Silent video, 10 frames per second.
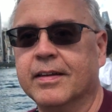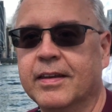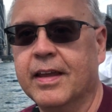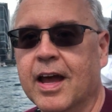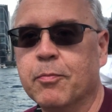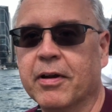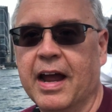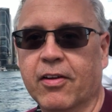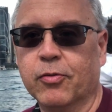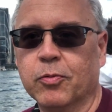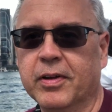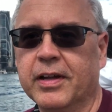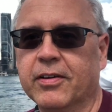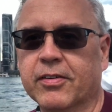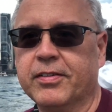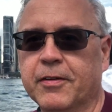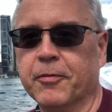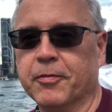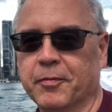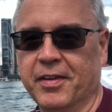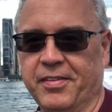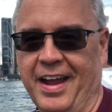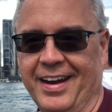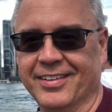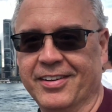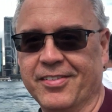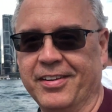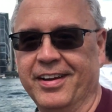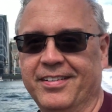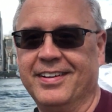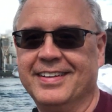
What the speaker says: The Opera House really looks different from this angle, doesn't it?